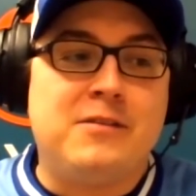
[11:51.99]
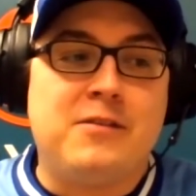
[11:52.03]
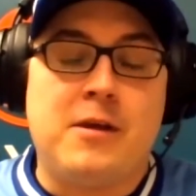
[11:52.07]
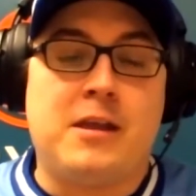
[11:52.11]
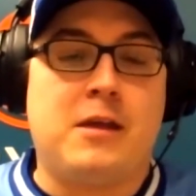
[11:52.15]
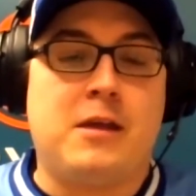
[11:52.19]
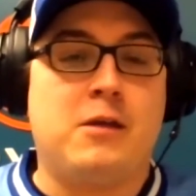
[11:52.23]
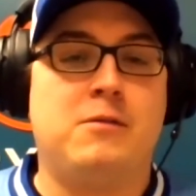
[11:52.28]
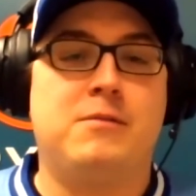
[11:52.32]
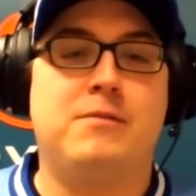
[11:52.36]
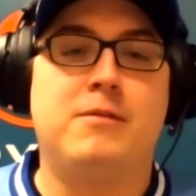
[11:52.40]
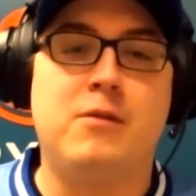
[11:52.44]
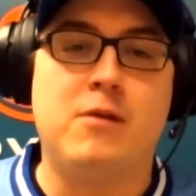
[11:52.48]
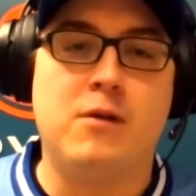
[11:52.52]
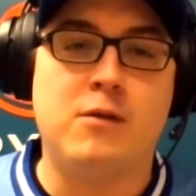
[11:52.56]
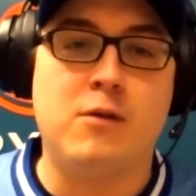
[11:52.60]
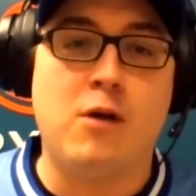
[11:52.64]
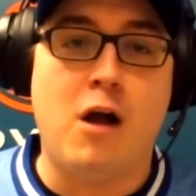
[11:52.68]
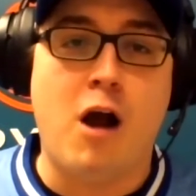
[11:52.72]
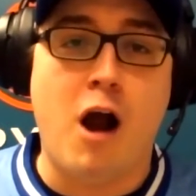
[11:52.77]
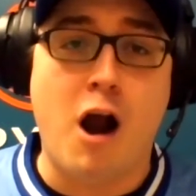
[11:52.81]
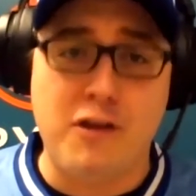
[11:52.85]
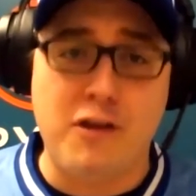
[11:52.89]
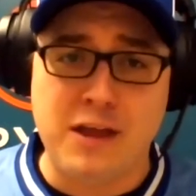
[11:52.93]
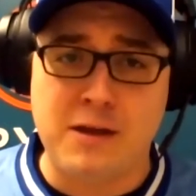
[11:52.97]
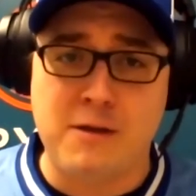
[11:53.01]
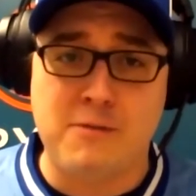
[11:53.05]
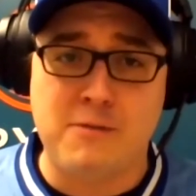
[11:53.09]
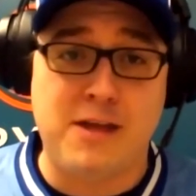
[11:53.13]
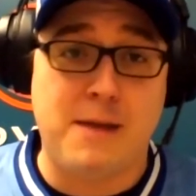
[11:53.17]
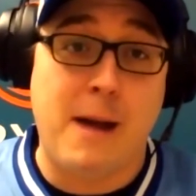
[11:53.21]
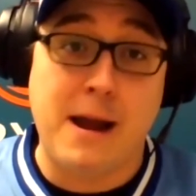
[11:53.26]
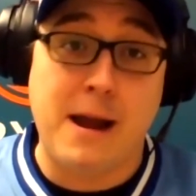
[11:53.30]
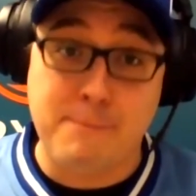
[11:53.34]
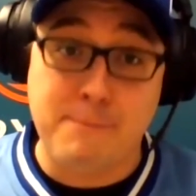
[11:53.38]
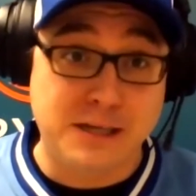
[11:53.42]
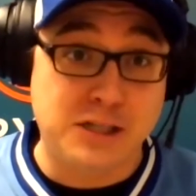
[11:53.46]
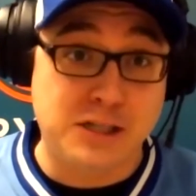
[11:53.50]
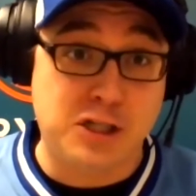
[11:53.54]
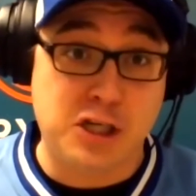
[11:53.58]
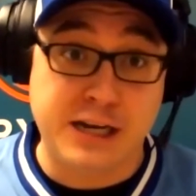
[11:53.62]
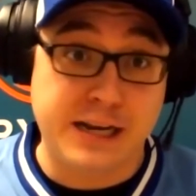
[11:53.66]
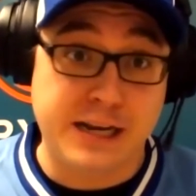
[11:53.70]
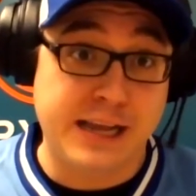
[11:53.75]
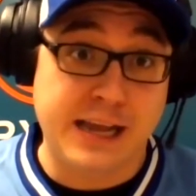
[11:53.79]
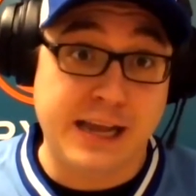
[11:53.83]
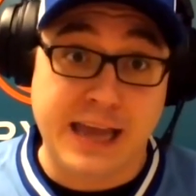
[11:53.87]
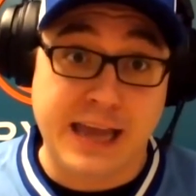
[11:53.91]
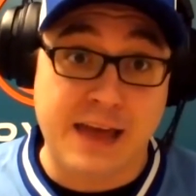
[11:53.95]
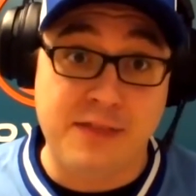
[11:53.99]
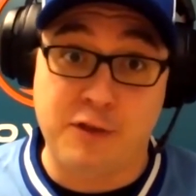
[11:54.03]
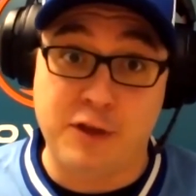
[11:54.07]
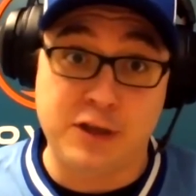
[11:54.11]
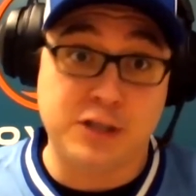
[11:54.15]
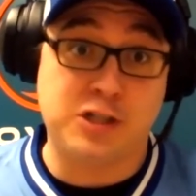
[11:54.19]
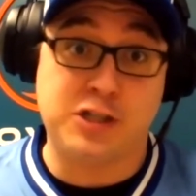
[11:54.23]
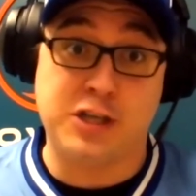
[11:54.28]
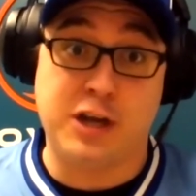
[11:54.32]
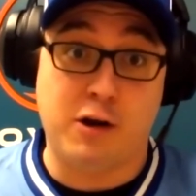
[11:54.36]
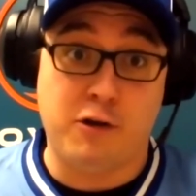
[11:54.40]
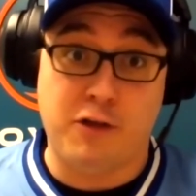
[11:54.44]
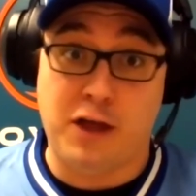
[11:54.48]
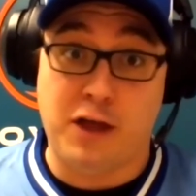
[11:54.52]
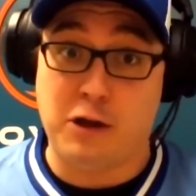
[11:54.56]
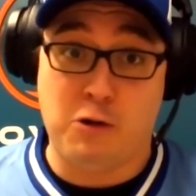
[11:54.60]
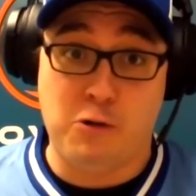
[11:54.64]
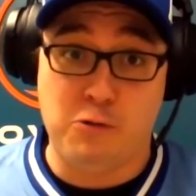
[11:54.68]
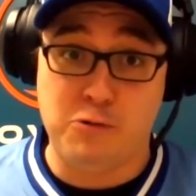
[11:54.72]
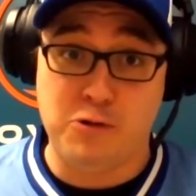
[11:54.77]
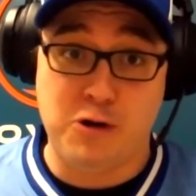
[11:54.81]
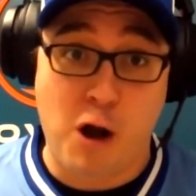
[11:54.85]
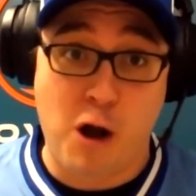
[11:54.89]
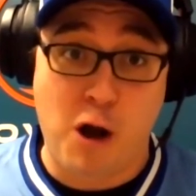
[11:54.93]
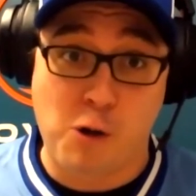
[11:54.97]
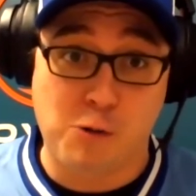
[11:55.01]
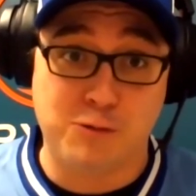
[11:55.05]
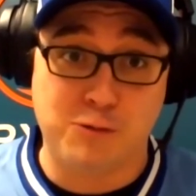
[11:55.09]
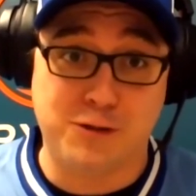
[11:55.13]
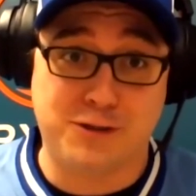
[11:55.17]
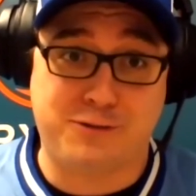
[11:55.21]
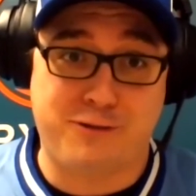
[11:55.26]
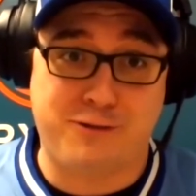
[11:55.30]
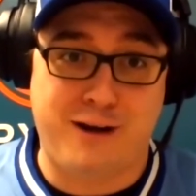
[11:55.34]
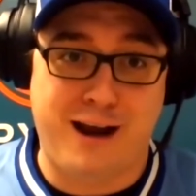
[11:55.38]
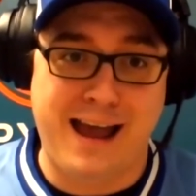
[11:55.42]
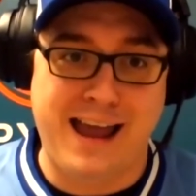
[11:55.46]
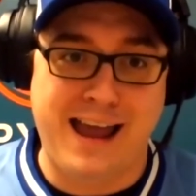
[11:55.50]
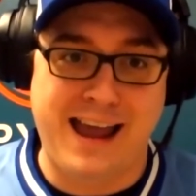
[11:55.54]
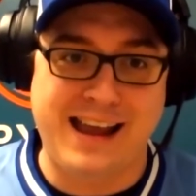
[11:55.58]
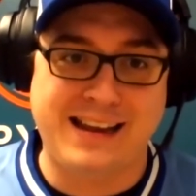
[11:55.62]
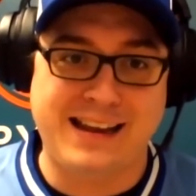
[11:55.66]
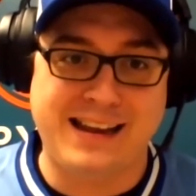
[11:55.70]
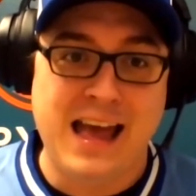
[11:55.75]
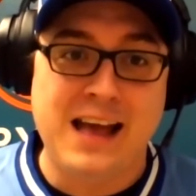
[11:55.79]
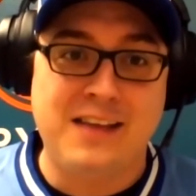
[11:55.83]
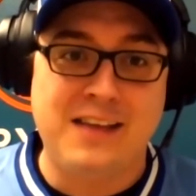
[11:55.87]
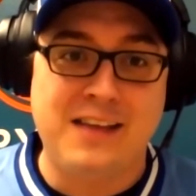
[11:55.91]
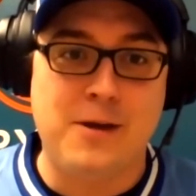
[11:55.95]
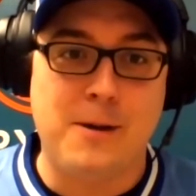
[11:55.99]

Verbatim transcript: like, are they? They might be cheating again this year. Like, who knows, right?